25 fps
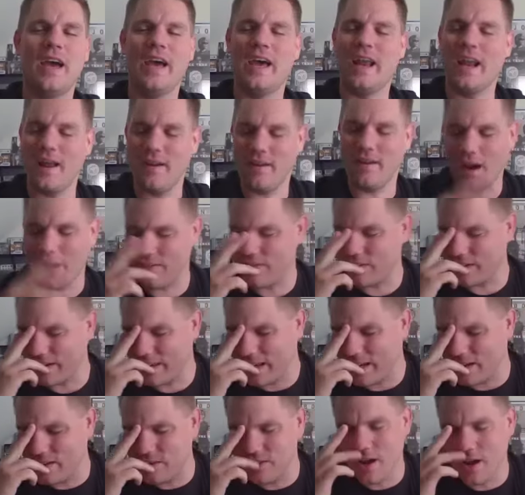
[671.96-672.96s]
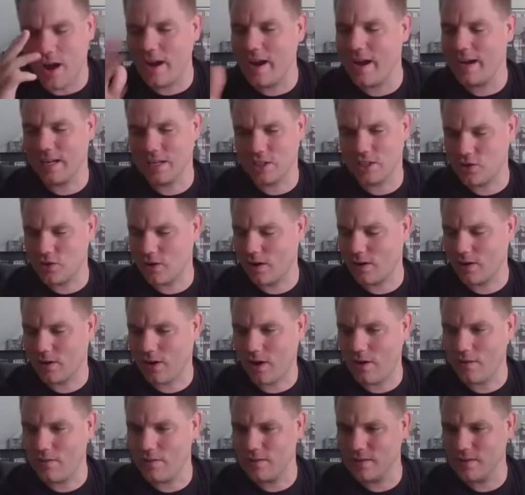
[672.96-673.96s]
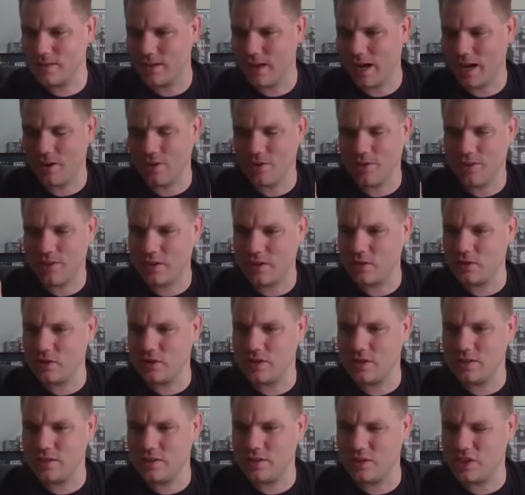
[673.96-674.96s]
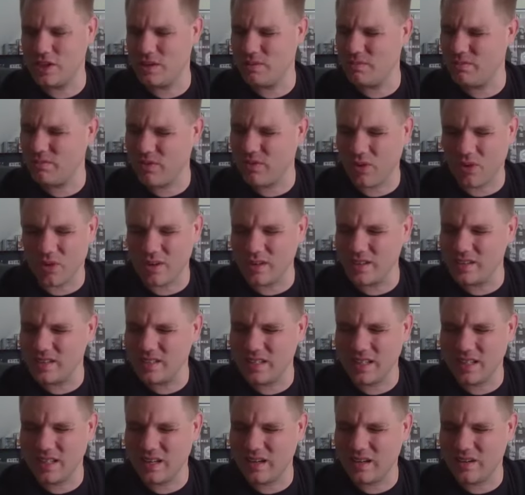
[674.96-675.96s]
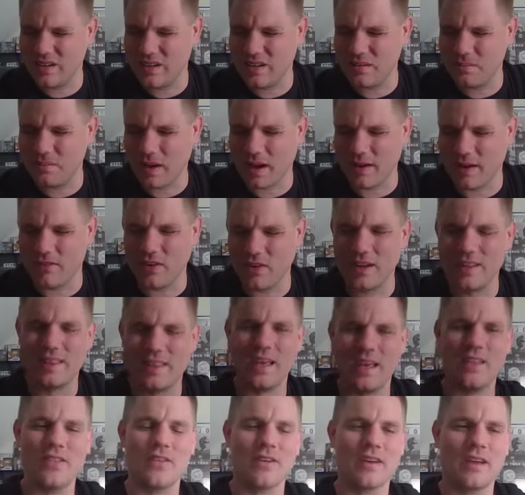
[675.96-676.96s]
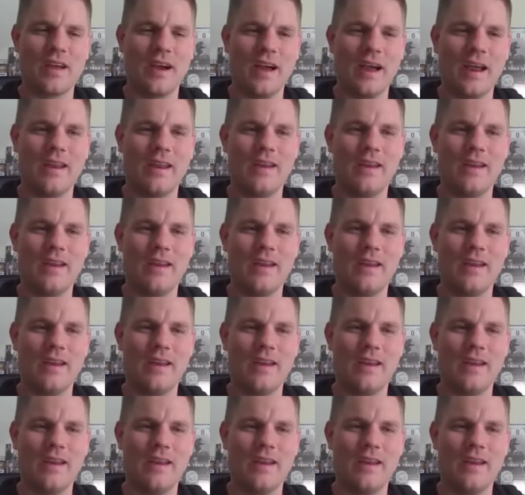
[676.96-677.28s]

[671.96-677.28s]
and I, I, forget uh, not Eddie Trunk obviously. I don't think it was Jim Florentine. I forget the other. No, guy.